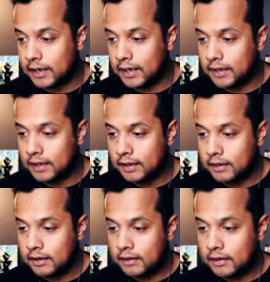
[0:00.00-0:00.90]
I,
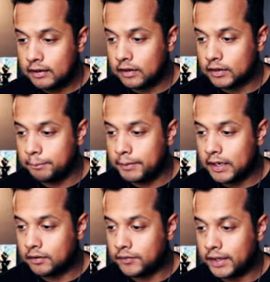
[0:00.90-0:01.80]
click on the
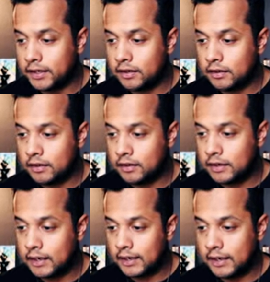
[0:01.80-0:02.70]
background right here,
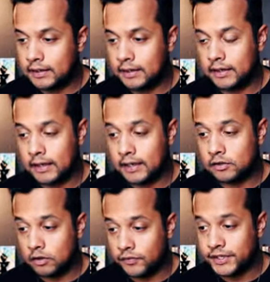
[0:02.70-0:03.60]
and it
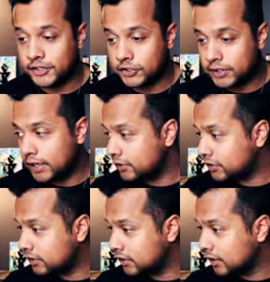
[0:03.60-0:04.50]
has already
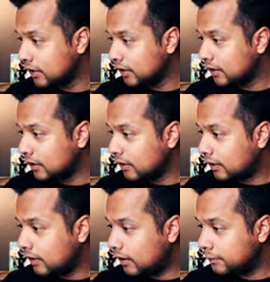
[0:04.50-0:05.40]
changed.
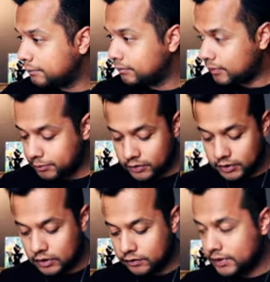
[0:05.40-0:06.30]
Um, I'm going
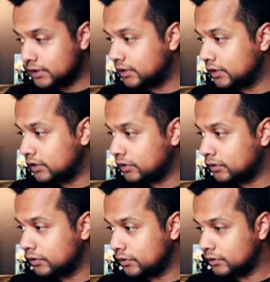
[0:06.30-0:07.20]
to increase this
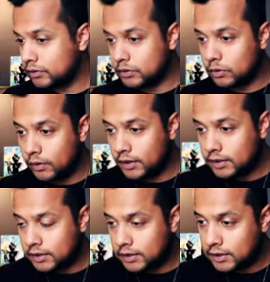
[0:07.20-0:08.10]
to
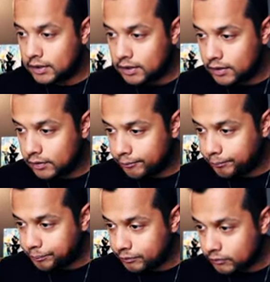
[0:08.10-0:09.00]
twenty,
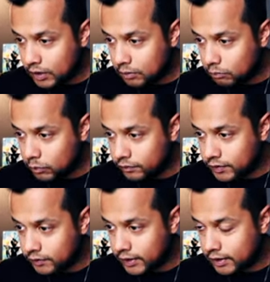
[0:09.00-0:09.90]
move
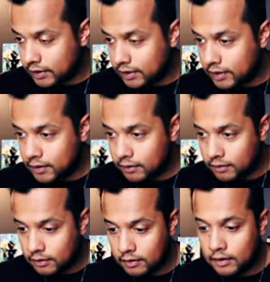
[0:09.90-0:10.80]
it right
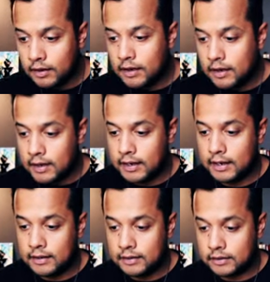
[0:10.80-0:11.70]
here,
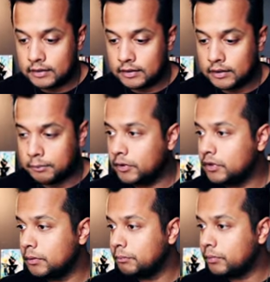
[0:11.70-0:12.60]
and I'm going
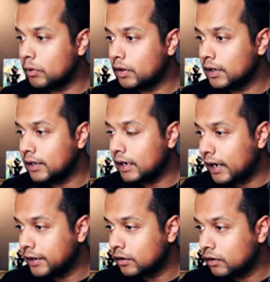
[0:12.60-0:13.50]
to import an
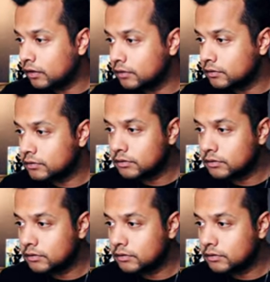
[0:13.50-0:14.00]
icon